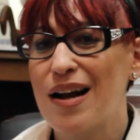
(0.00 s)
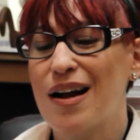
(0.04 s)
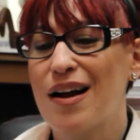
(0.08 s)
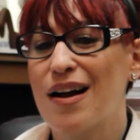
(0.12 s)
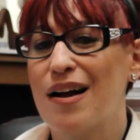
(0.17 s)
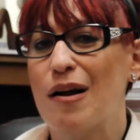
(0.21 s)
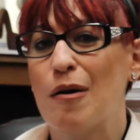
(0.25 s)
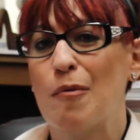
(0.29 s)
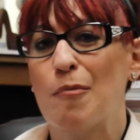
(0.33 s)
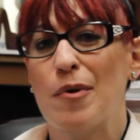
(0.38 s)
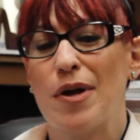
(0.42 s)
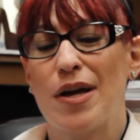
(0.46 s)

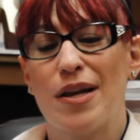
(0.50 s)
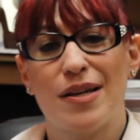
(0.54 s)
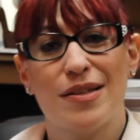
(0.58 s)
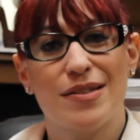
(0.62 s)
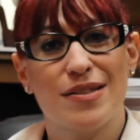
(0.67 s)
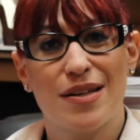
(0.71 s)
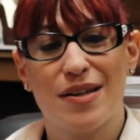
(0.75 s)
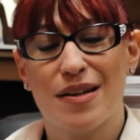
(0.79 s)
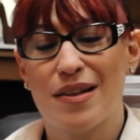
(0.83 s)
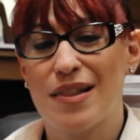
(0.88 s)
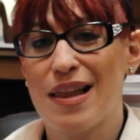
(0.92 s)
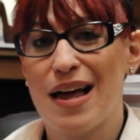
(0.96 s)
and
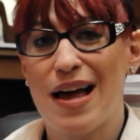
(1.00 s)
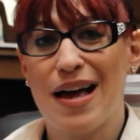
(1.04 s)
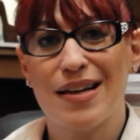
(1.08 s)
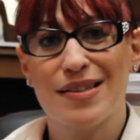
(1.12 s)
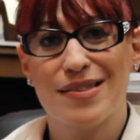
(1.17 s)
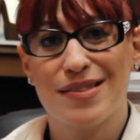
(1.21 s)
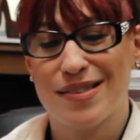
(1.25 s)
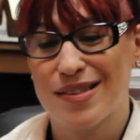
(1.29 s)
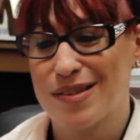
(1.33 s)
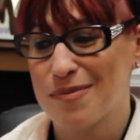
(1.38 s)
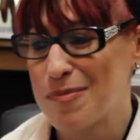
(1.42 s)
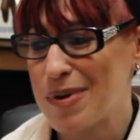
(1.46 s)
it's a
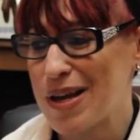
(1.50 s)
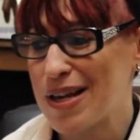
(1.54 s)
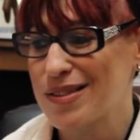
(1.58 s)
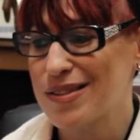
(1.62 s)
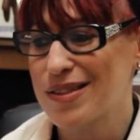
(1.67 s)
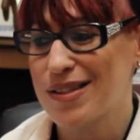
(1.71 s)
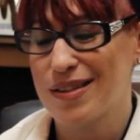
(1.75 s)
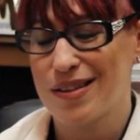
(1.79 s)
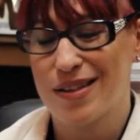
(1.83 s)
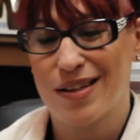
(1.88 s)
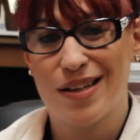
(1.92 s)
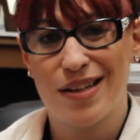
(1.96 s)
classed
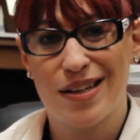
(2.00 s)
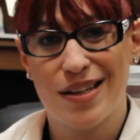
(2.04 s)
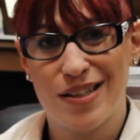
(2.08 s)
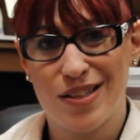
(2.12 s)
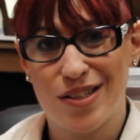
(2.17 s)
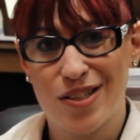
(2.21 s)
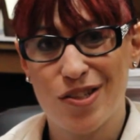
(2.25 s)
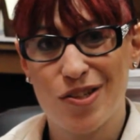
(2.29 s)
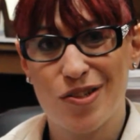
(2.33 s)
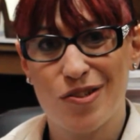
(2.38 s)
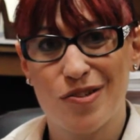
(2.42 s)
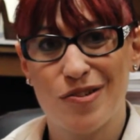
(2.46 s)
masculinity
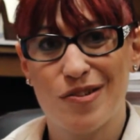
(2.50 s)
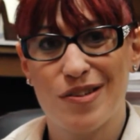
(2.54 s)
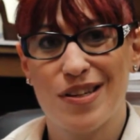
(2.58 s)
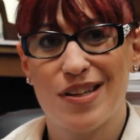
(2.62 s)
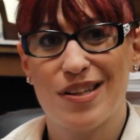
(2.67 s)
too,